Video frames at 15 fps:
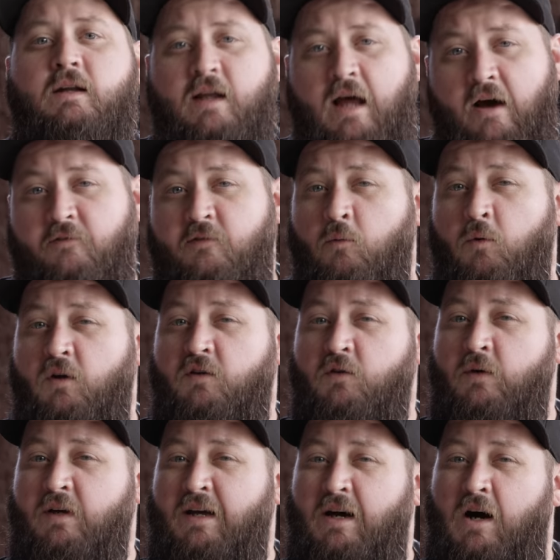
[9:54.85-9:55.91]
Now, if you were to do
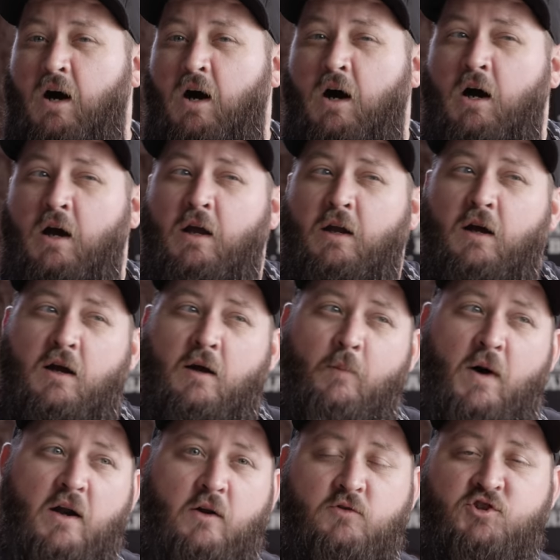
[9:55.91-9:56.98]
it on a
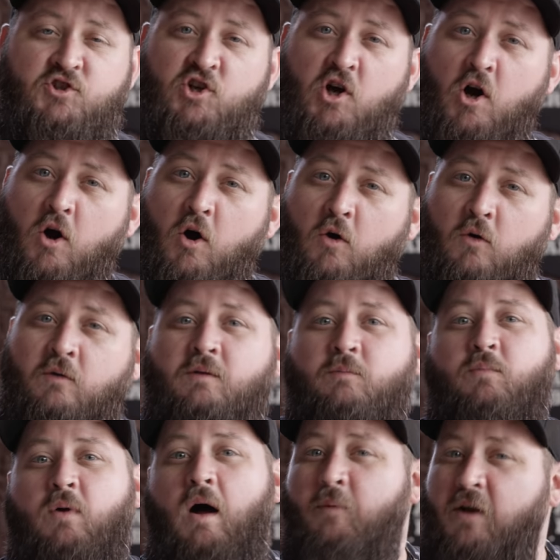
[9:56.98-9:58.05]
Kamado Joe,
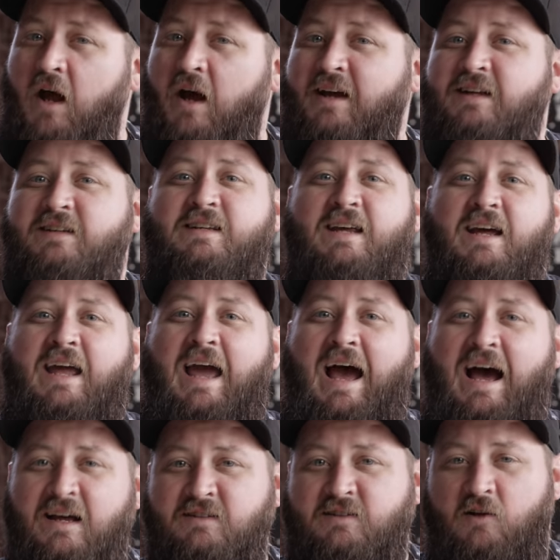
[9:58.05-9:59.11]
probably not gonna take
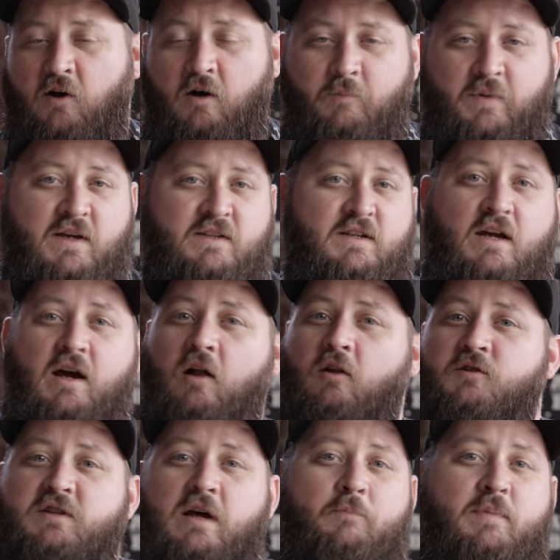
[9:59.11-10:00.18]
as long because it
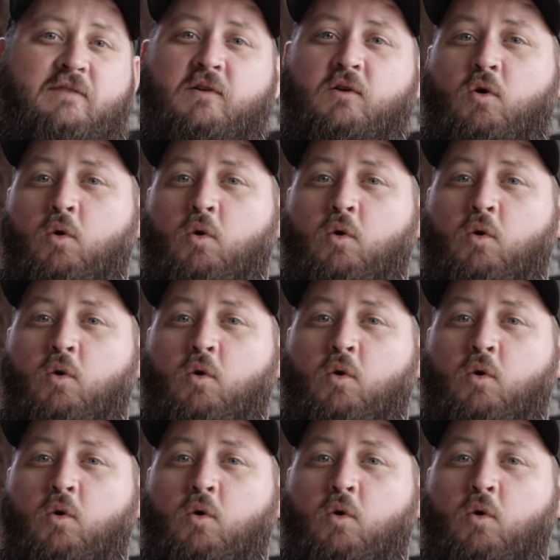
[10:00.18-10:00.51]
colors up even